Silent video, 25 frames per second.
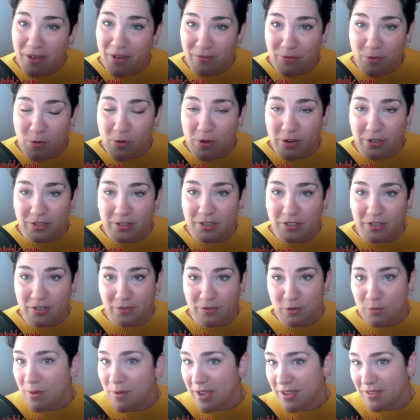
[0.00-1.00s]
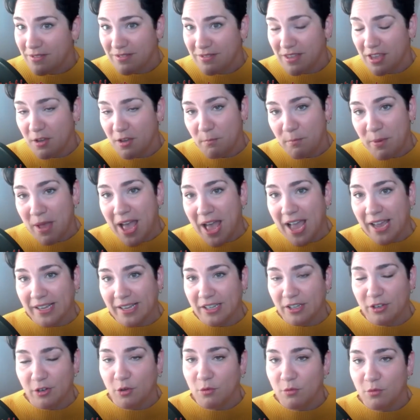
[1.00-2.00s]
Of course, if you might think back,
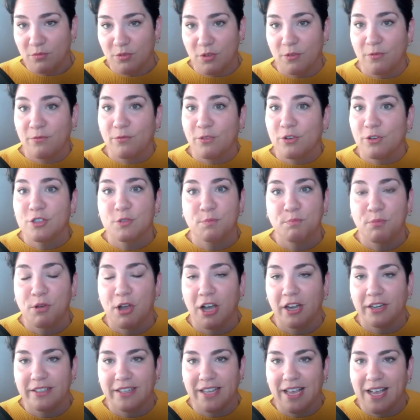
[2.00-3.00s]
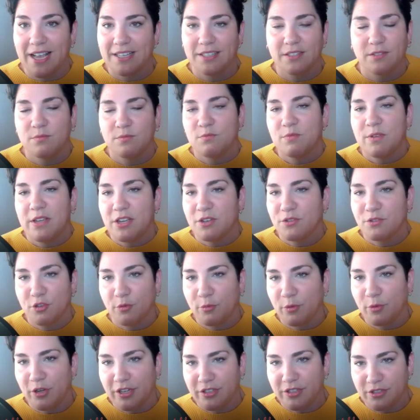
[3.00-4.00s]
you know, the first podcast, we
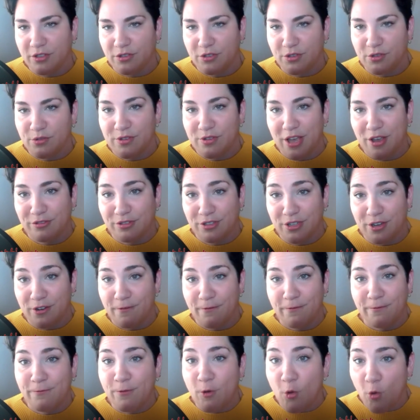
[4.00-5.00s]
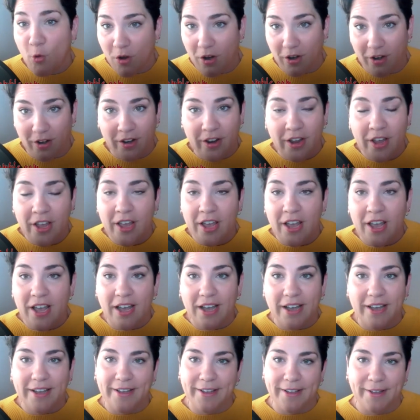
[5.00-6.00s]
attribute it to 2004.
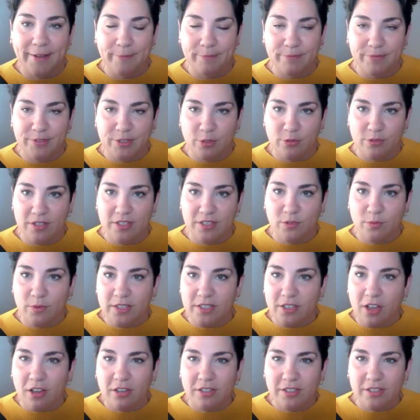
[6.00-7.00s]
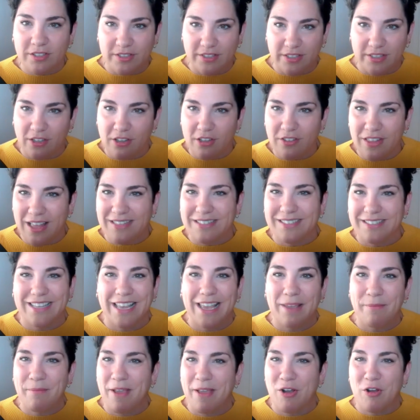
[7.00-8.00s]
So this was all still that
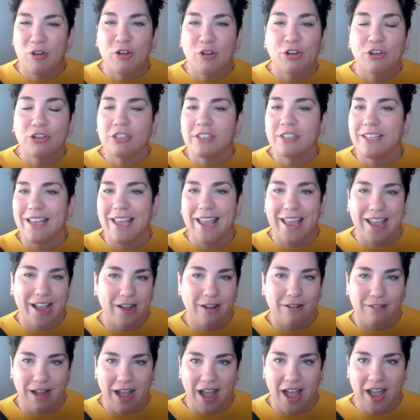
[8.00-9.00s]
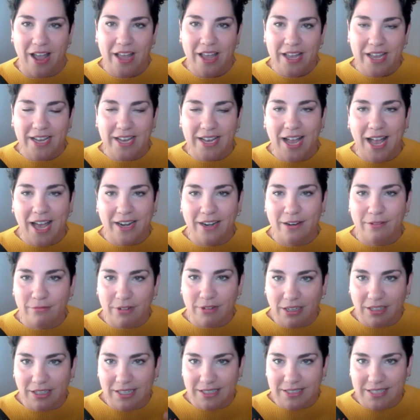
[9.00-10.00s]
same early era. It hadn't
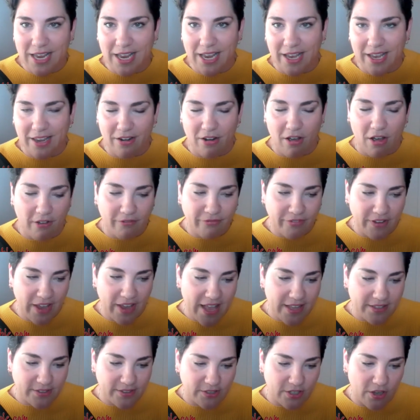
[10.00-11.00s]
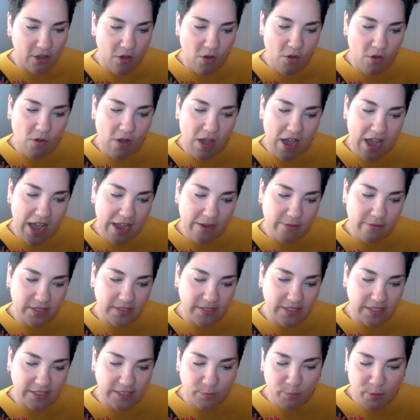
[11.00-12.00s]
really taken off yet. So I was
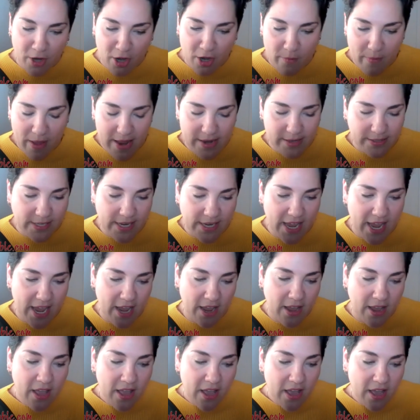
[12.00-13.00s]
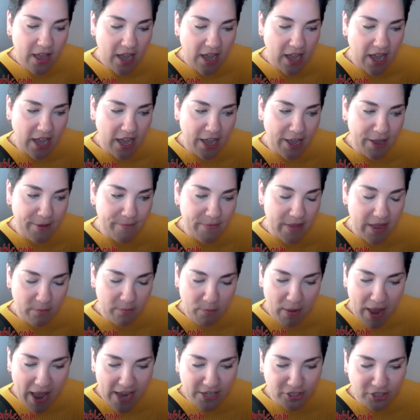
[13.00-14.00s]
experimenting and
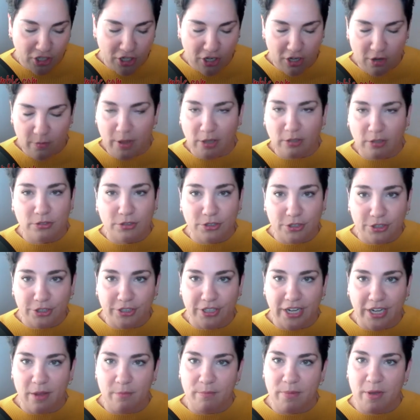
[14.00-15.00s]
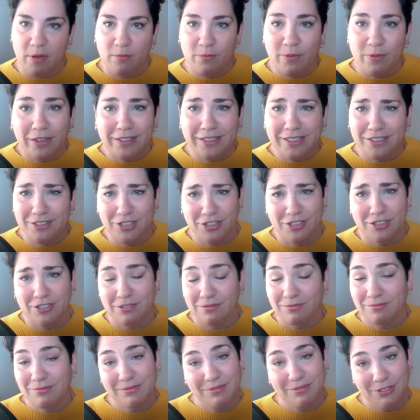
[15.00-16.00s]
passionate about learning, but really just
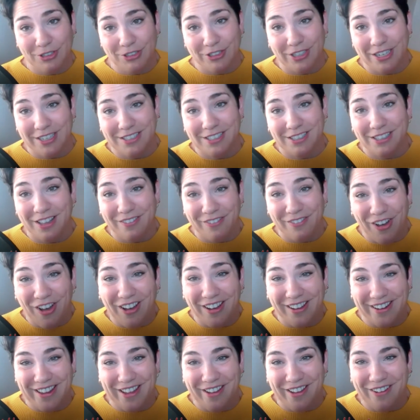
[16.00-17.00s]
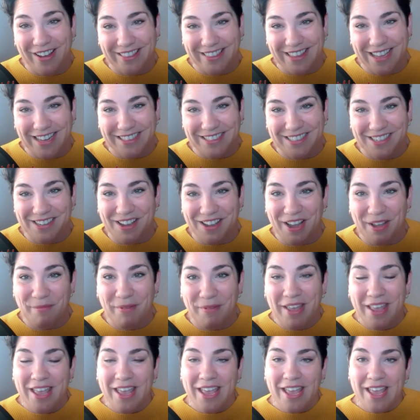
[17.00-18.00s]
learning to love audio at that time.
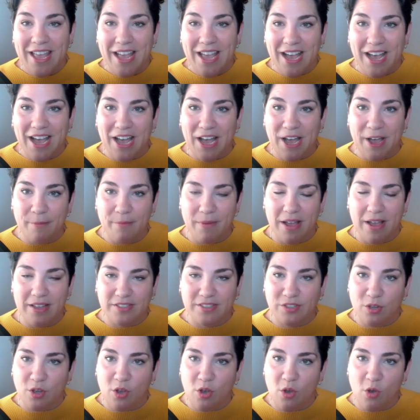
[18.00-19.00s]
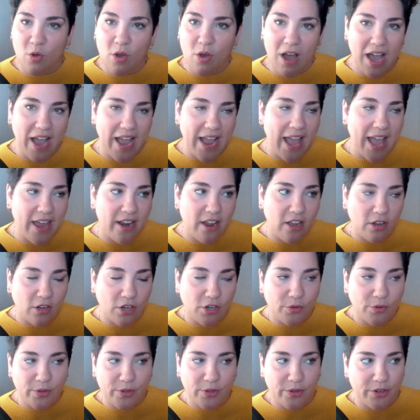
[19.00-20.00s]
So I had a
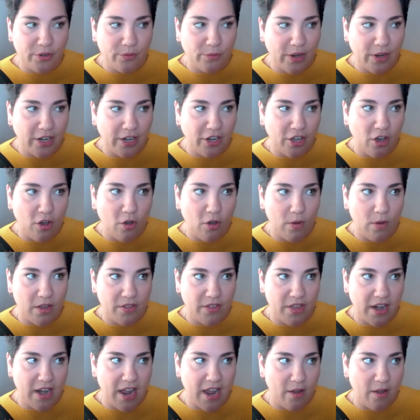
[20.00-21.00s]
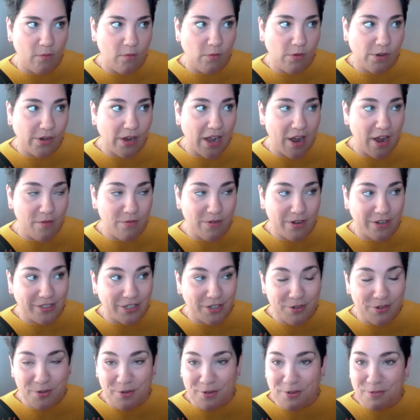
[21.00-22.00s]
career in radio where then I worked
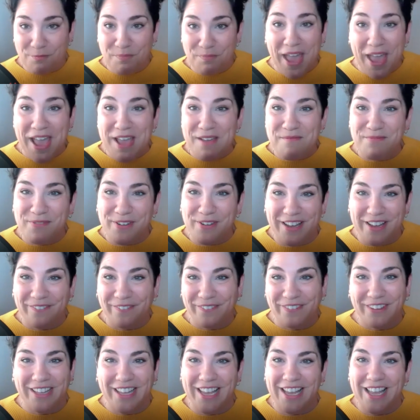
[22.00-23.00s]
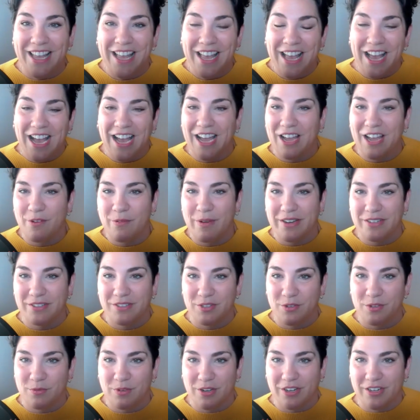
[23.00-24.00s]
in North Bay briefly. I went
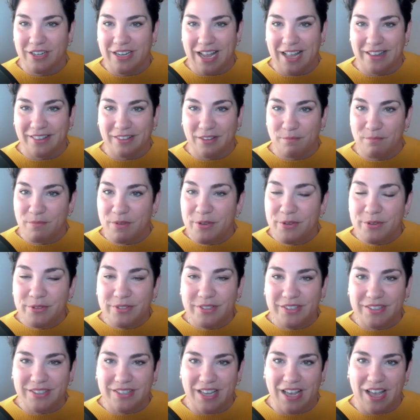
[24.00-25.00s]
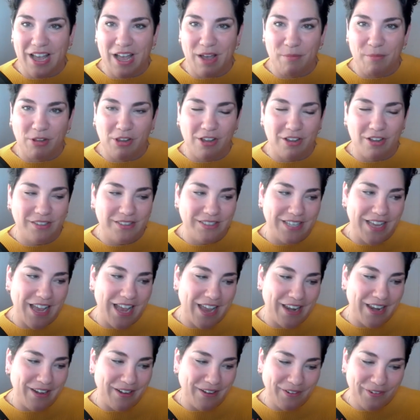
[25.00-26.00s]
to work at the Moose,
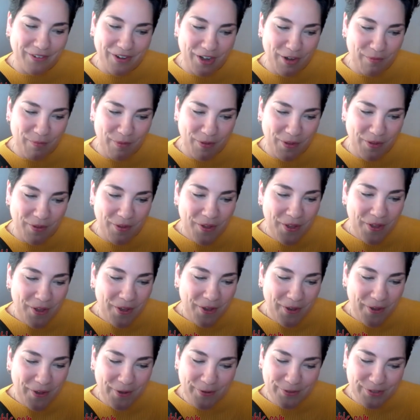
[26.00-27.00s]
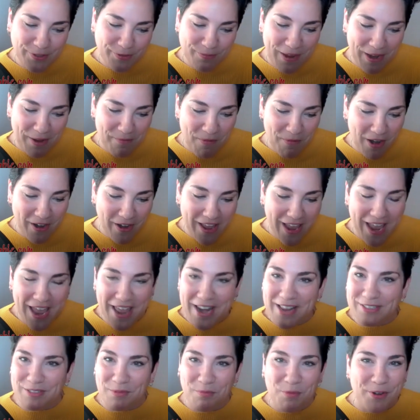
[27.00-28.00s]
alongside an incredible host, Mike Monahan,
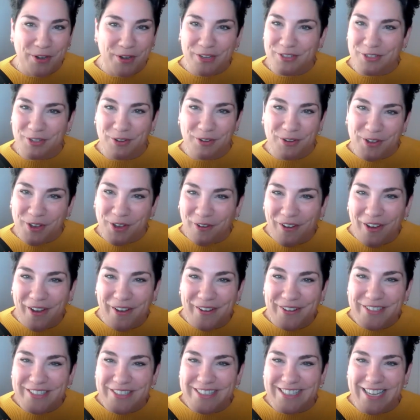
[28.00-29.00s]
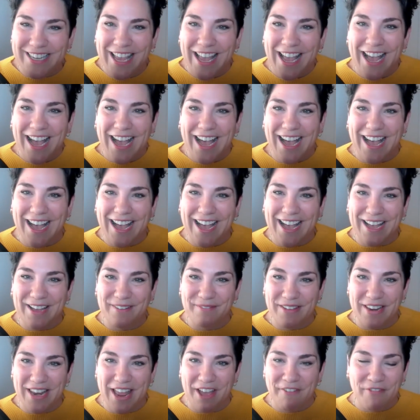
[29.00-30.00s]
as a morning show co-host, in
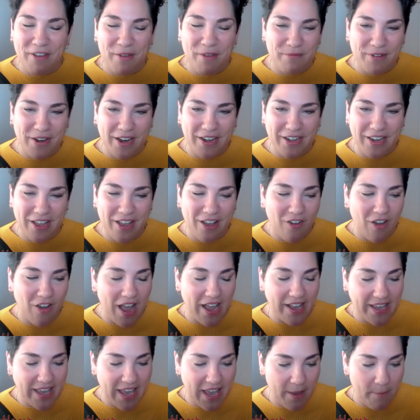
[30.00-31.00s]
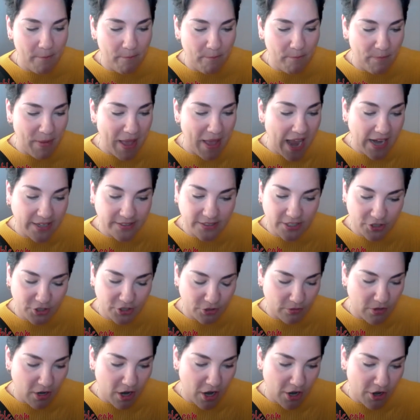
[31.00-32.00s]
FM radio. I came back to
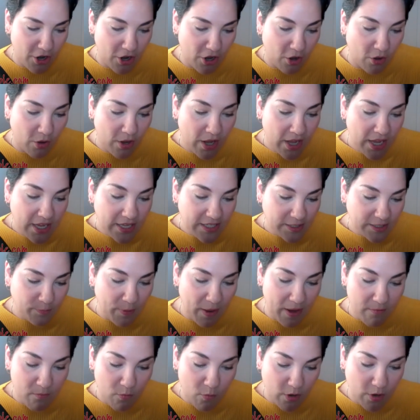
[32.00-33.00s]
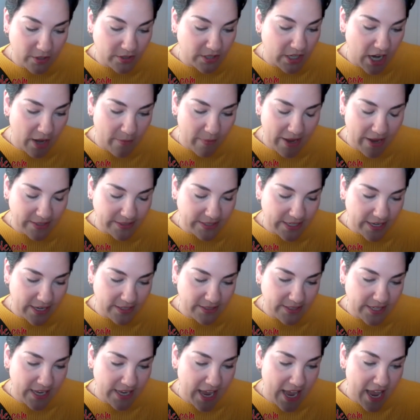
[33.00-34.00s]
Toronto, spent more time at
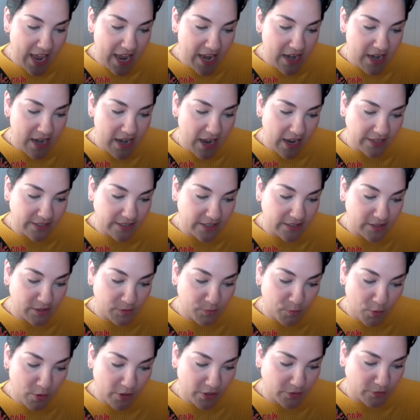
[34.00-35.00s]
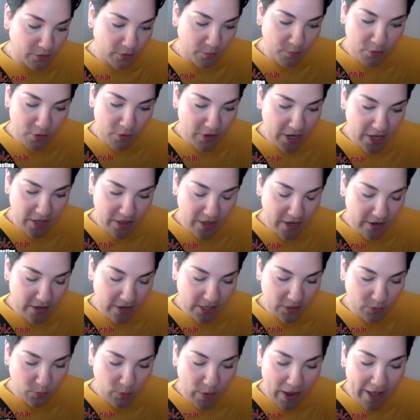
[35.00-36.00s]
1010. I did sports reporting there
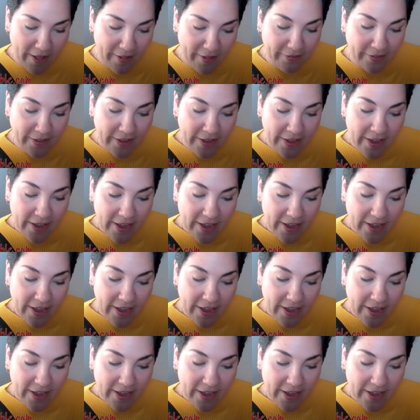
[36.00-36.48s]
as well.